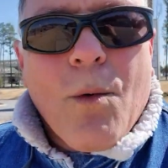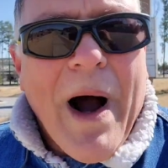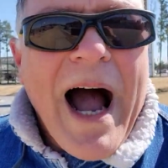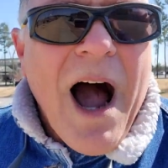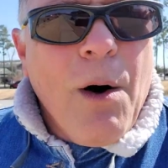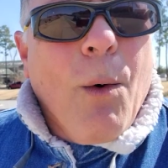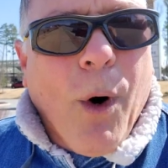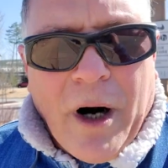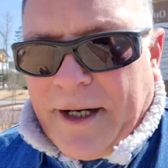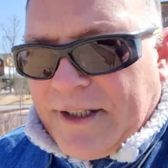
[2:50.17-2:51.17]
how it
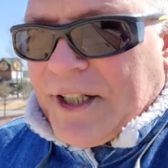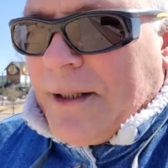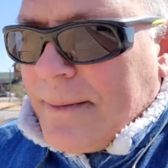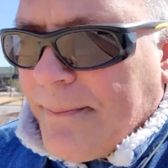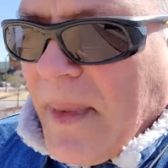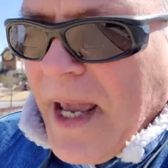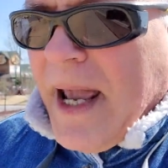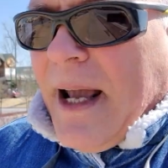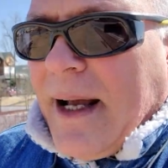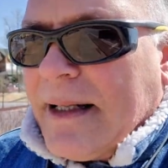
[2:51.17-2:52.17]
works,
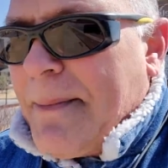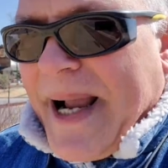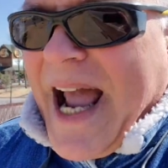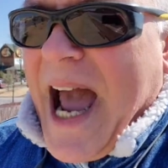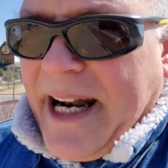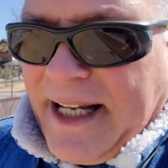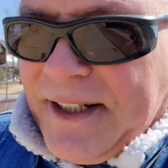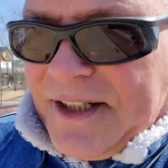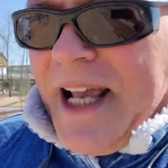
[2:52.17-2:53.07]
the mechanics,